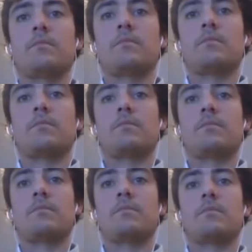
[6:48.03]

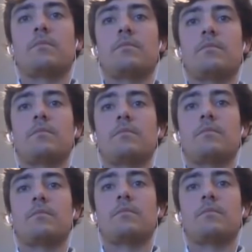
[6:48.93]

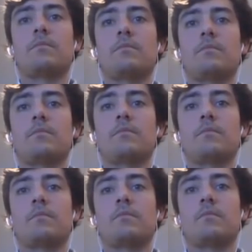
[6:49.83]

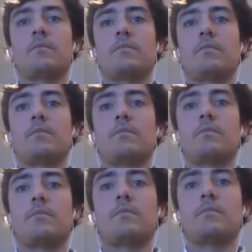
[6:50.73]

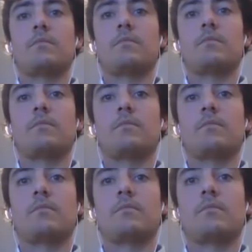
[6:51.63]

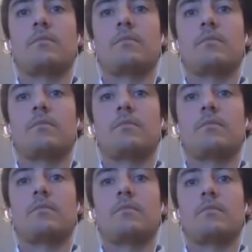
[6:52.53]

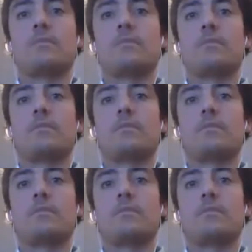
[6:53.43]
(silent)